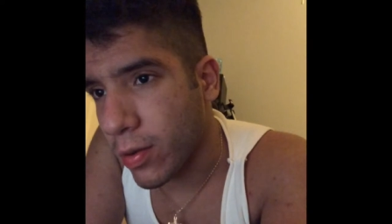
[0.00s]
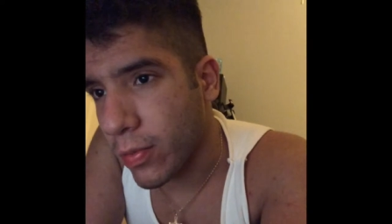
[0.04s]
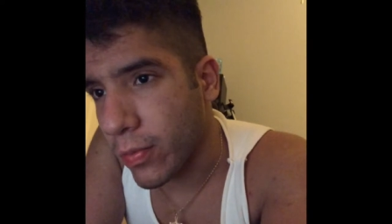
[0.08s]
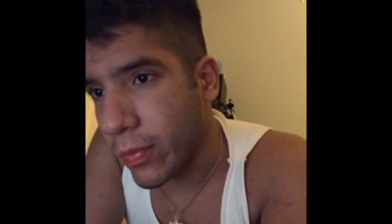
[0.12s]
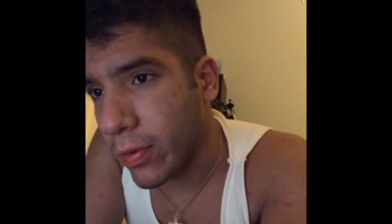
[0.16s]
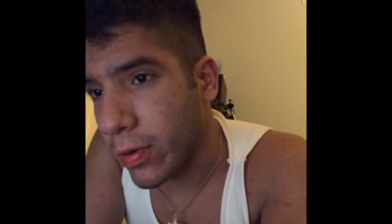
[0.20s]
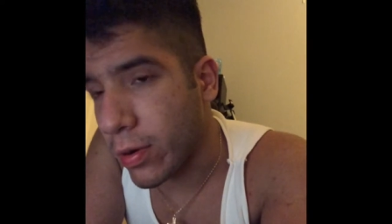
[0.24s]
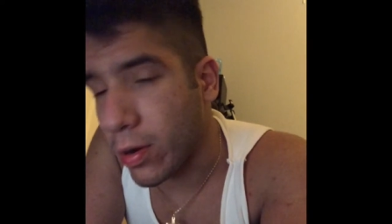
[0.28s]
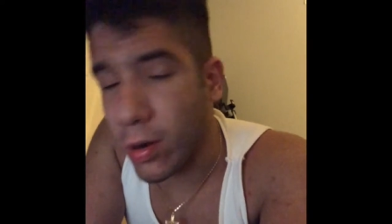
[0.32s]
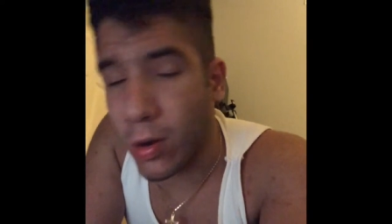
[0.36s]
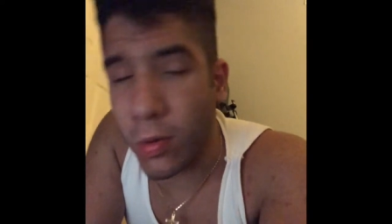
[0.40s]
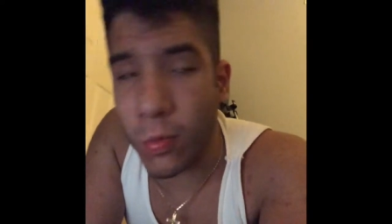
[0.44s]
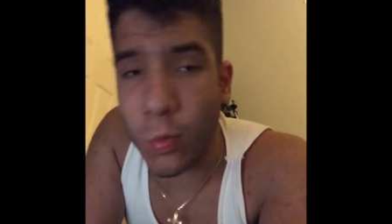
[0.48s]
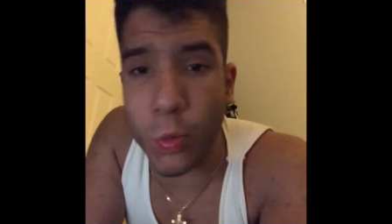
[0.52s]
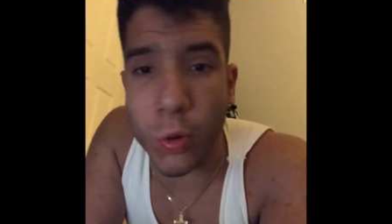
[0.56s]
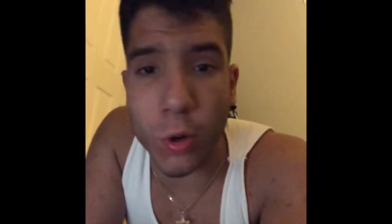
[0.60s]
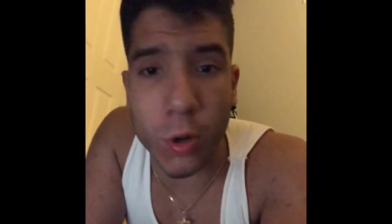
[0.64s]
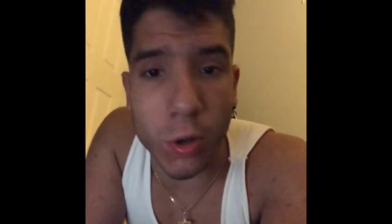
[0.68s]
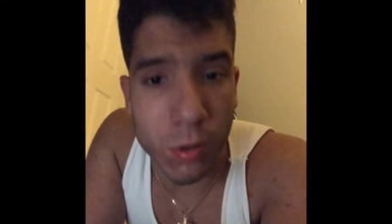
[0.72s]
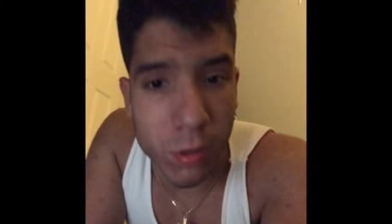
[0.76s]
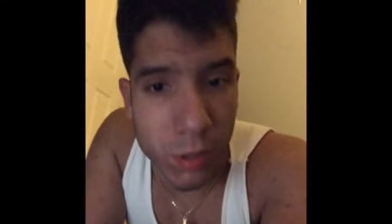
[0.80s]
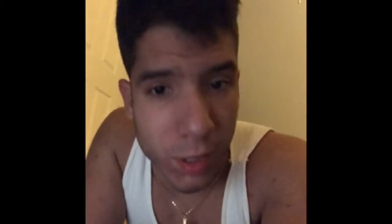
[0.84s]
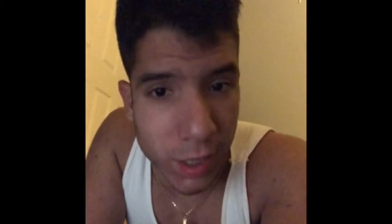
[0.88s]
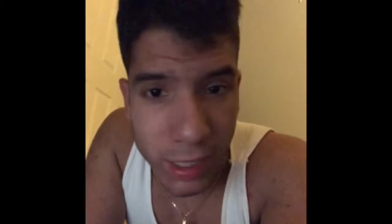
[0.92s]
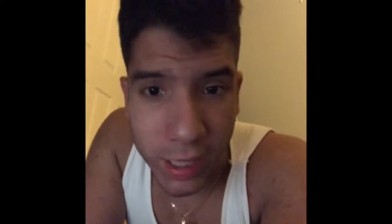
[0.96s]
would
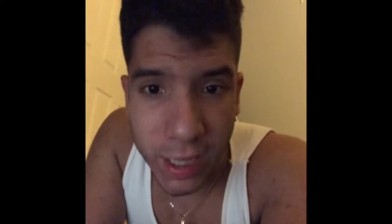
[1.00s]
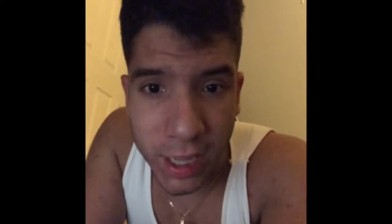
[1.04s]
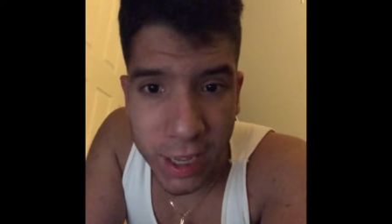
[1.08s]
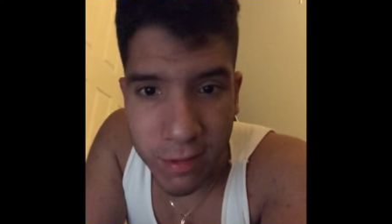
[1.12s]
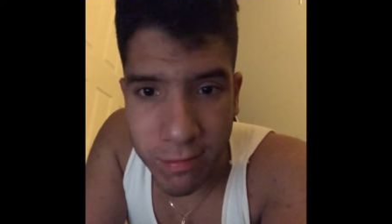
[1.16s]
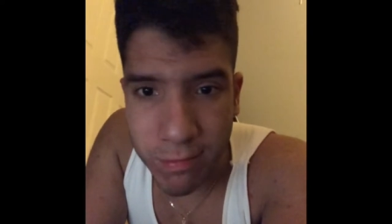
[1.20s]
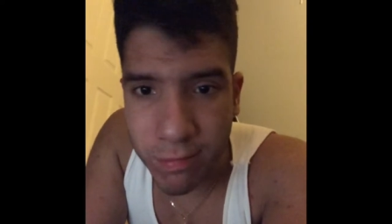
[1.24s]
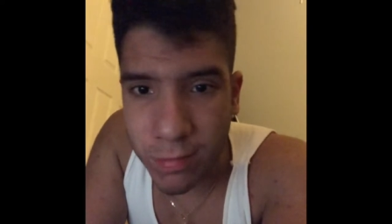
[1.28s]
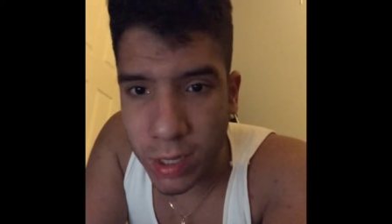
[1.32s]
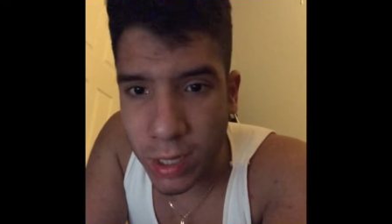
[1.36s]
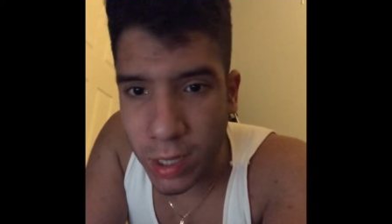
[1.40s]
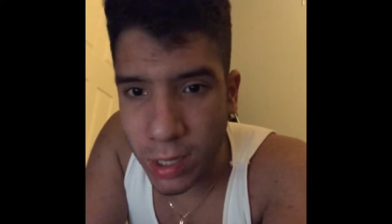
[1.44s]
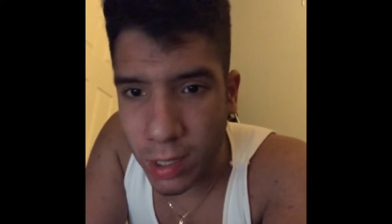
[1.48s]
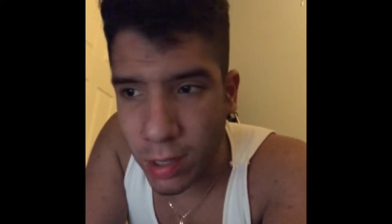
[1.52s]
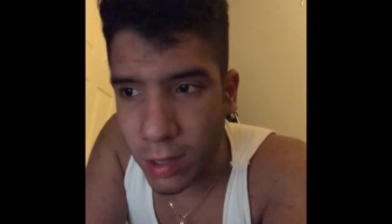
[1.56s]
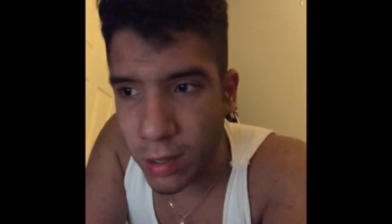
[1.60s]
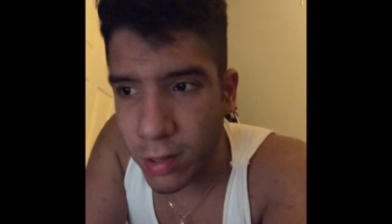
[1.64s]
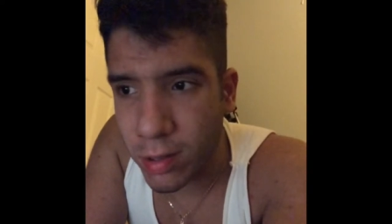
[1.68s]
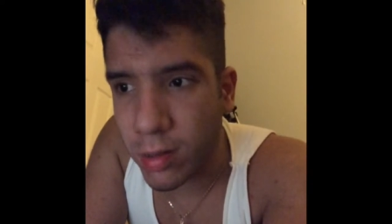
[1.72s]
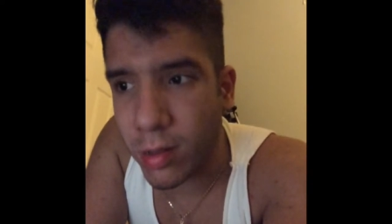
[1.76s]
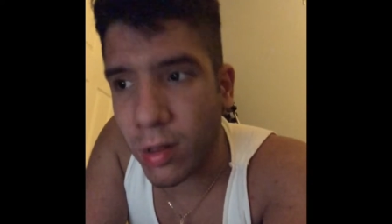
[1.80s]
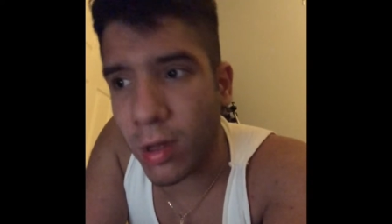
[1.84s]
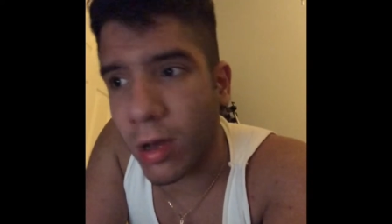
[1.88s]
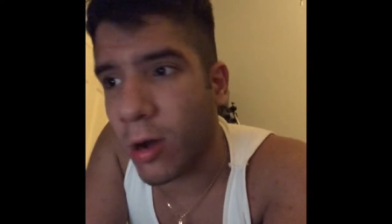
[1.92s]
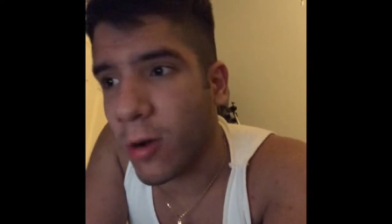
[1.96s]
only get me
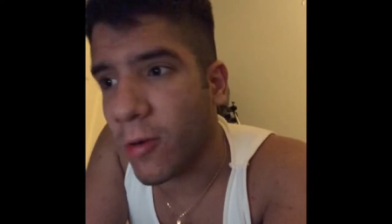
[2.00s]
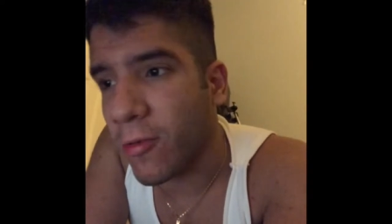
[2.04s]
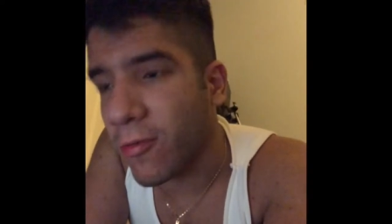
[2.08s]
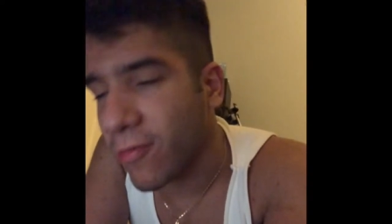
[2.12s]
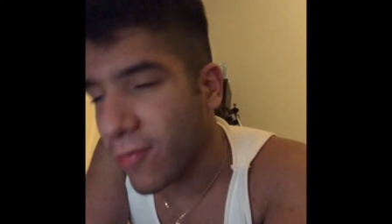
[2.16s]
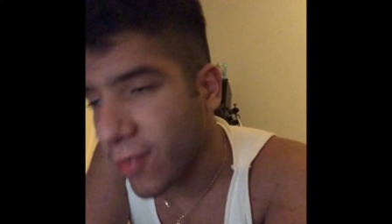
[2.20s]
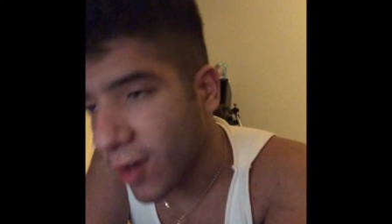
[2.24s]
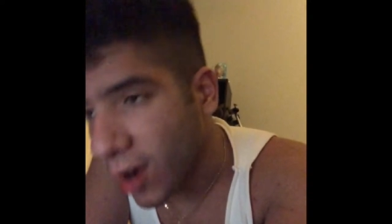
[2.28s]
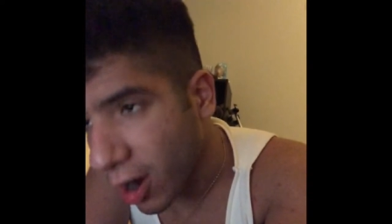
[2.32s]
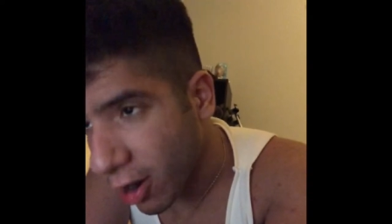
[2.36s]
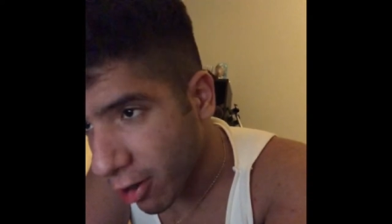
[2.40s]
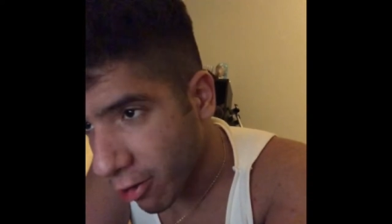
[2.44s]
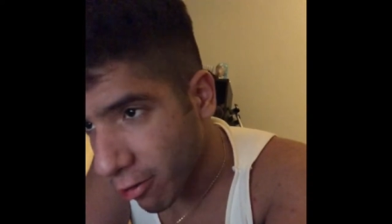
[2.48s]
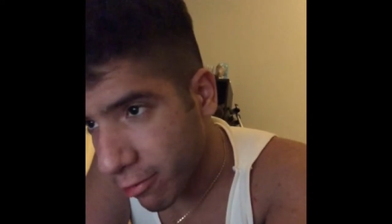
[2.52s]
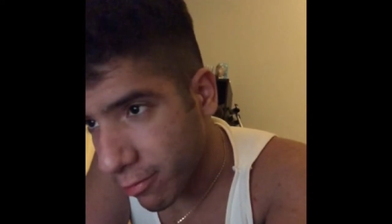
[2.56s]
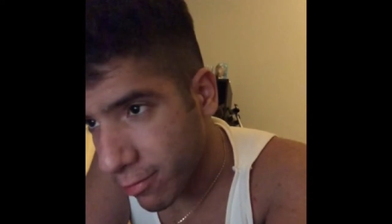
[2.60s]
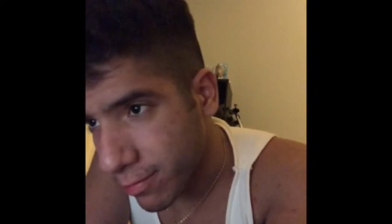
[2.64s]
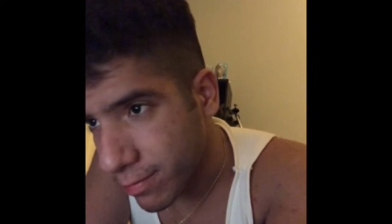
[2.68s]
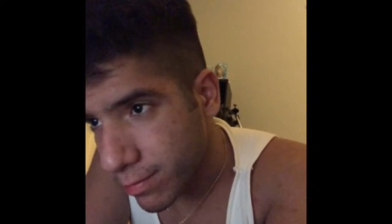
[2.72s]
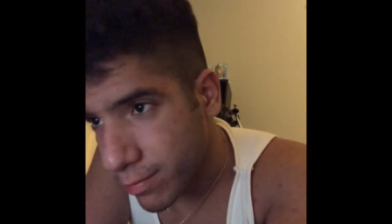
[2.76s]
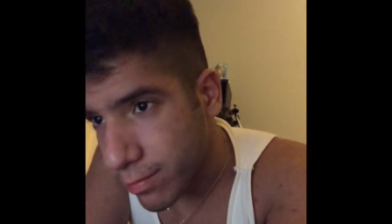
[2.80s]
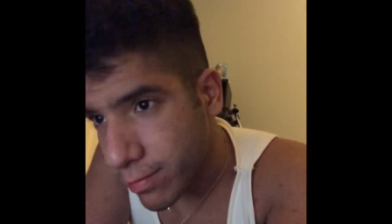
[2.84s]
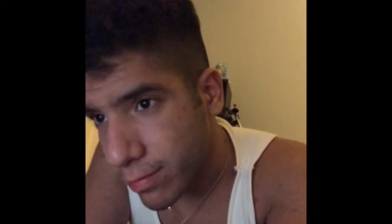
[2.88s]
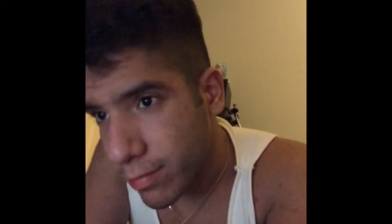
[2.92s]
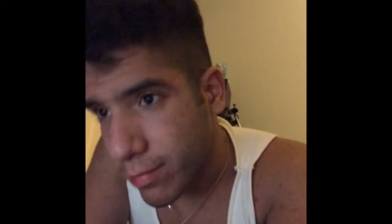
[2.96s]
so far,
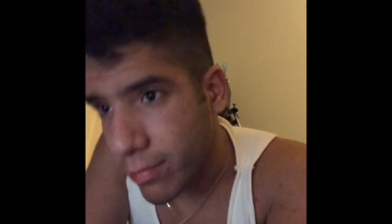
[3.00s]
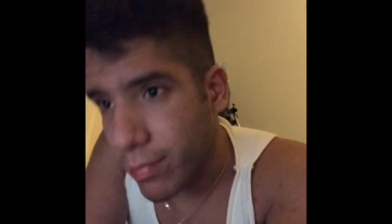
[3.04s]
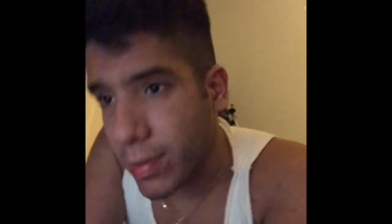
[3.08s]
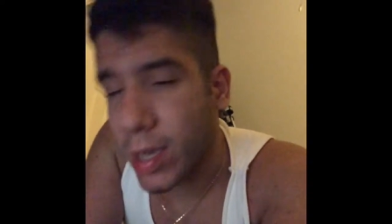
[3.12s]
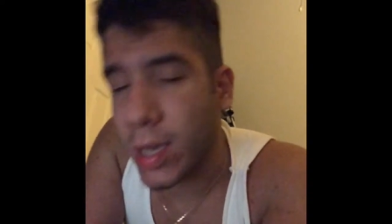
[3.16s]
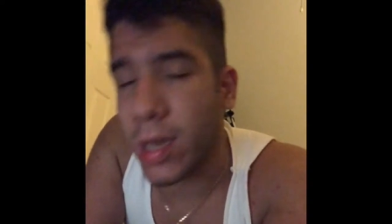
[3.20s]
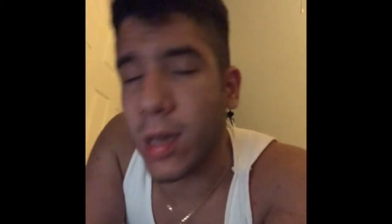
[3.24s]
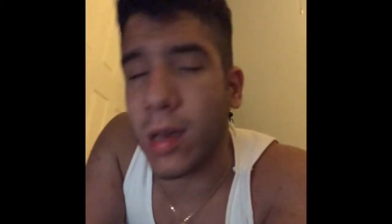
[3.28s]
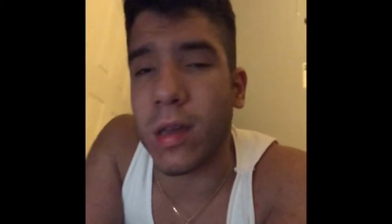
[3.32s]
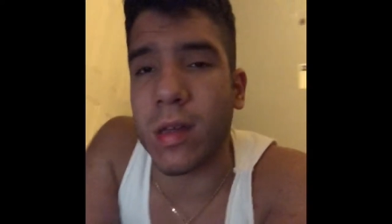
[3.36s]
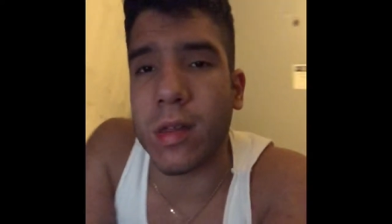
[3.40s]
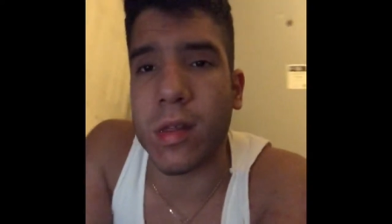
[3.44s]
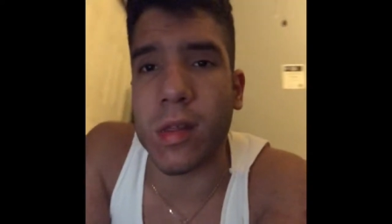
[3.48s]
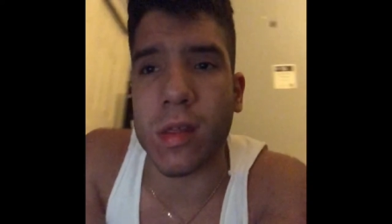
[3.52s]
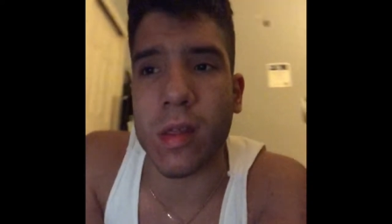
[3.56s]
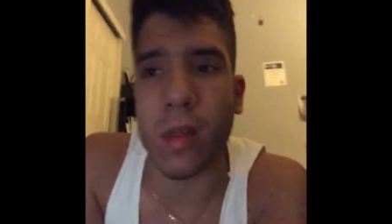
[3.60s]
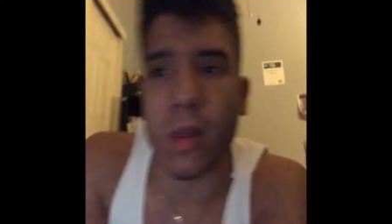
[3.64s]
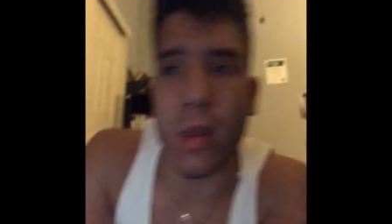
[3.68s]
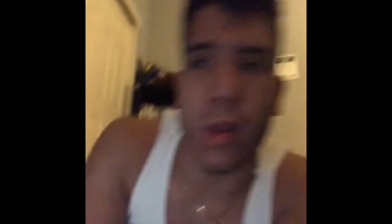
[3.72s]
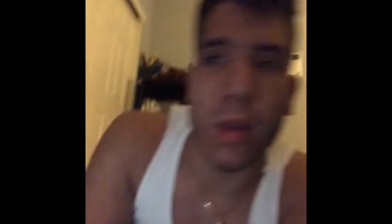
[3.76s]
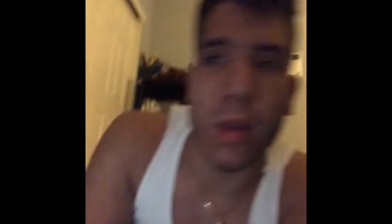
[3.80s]
because